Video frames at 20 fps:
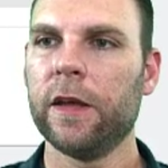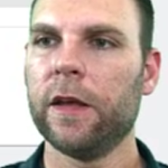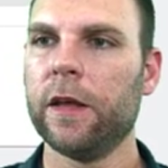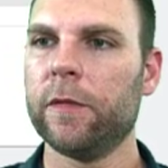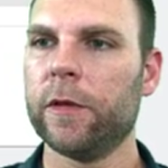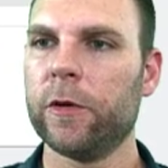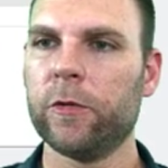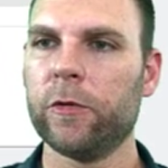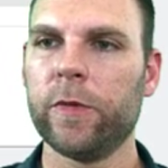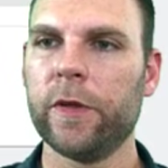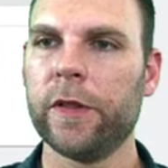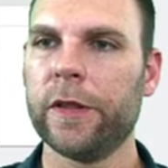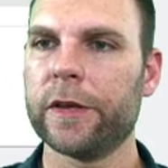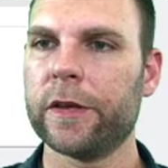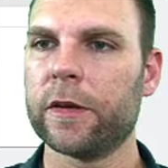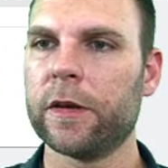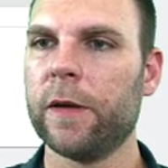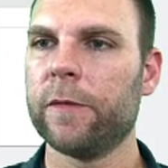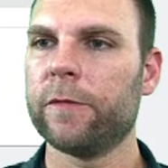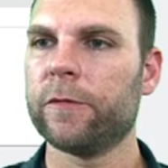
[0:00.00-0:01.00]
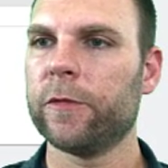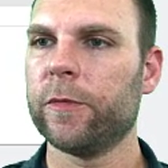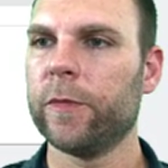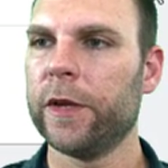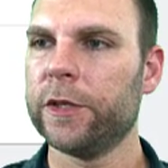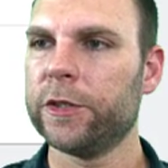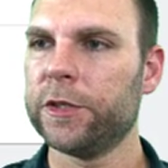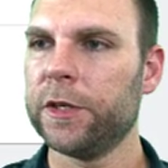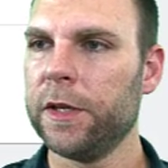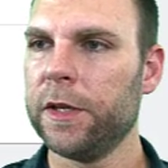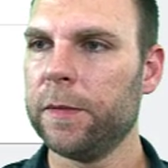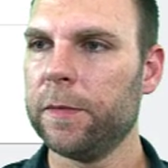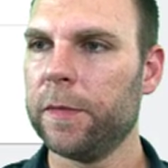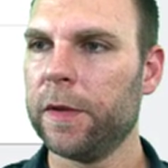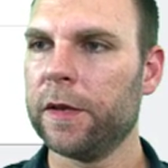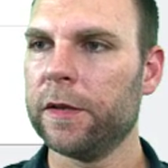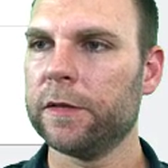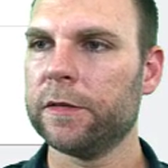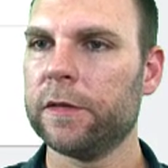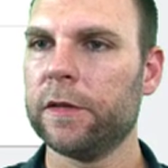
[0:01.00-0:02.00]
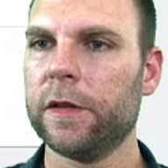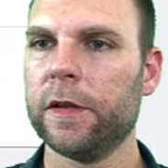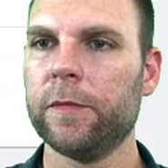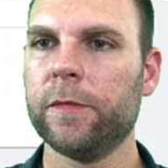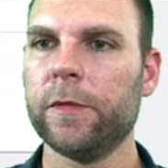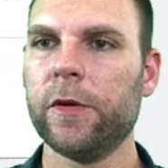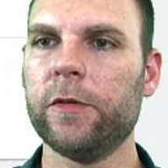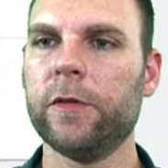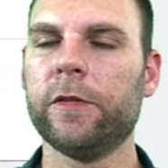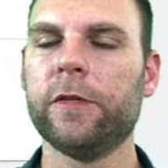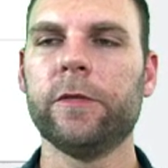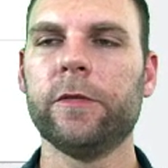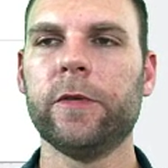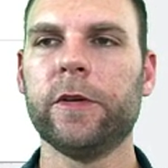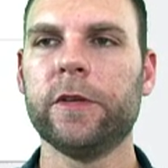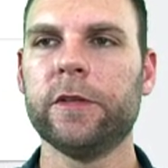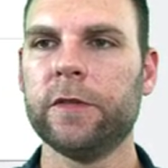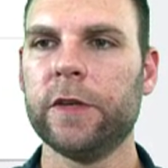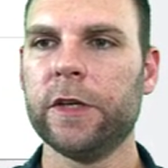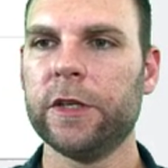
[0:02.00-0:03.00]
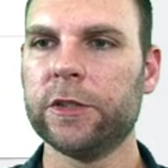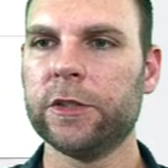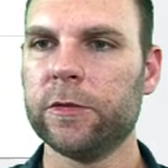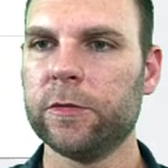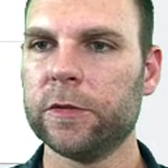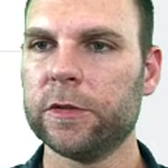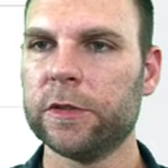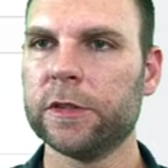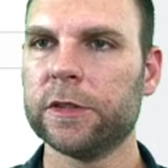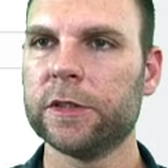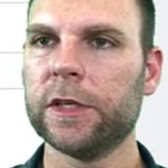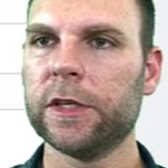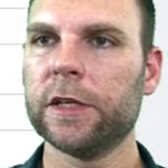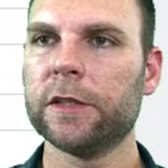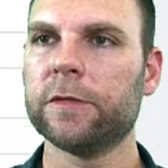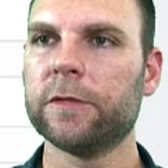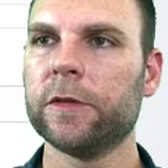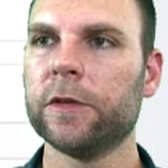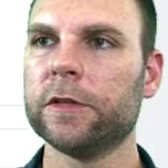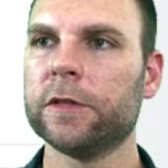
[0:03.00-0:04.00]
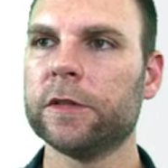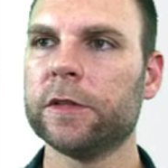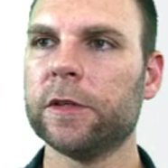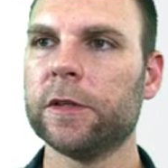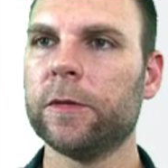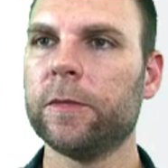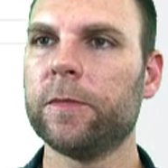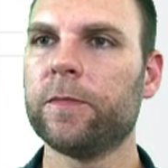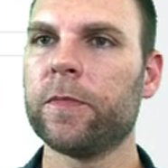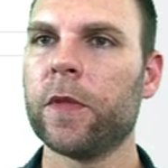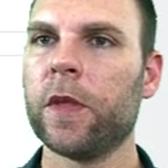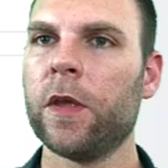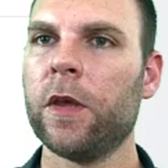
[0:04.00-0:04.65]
That would be like a confirmation email to let them know that their reservation was successful. So